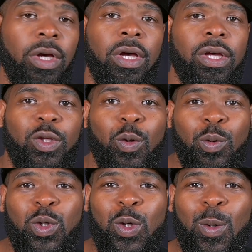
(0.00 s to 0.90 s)

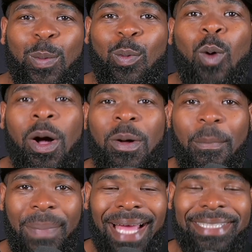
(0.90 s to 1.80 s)
YouTube, welcome
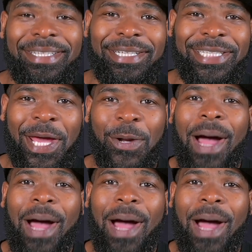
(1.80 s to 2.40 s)
back to the channel.